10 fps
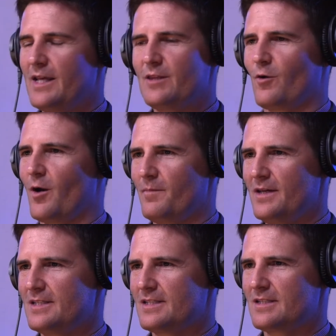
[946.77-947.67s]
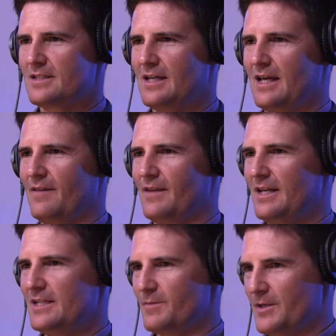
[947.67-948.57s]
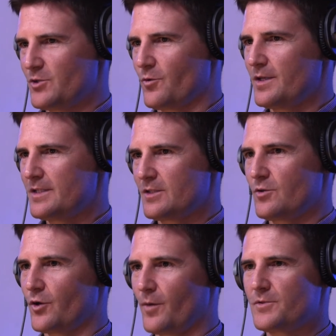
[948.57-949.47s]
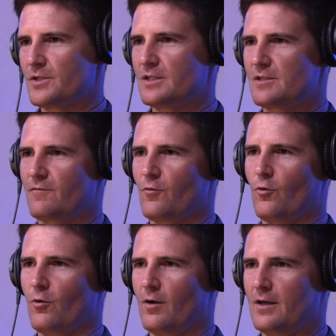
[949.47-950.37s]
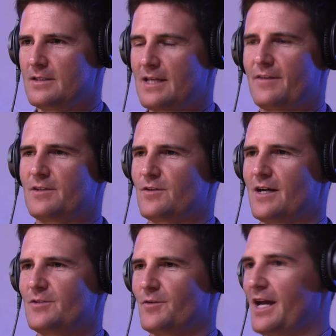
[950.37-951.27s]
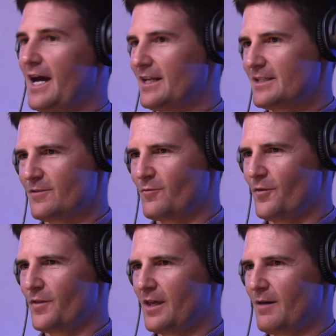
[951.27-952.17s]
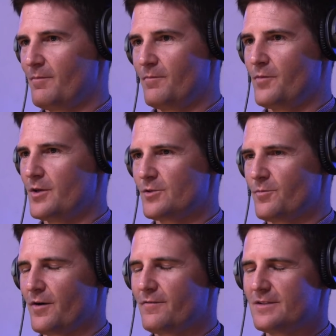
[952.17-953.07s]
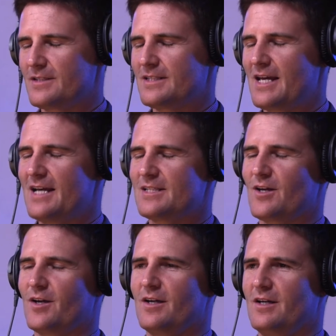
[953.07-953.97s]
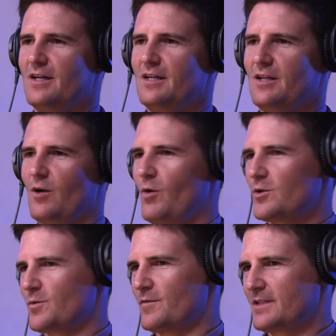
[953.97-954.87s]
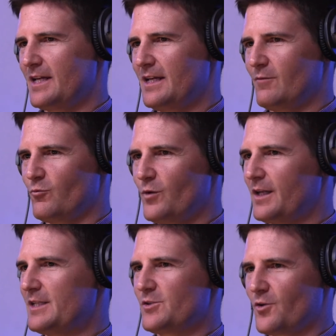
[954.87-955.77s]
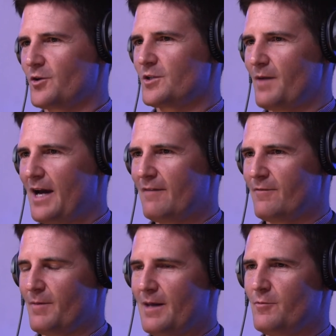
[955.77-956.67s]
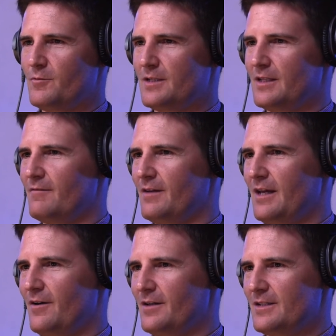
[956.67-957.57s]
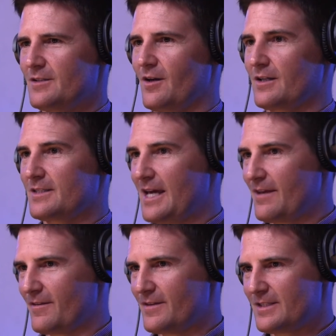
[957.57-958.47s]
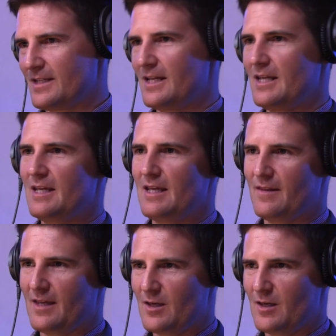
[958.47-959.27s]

need the right mix. Uh, there needs to be choice, good options for South Australians, regardless of what their personal preferences are. So, you know, whilst we've seen really strong demand for people to live in areas like south of the city, in the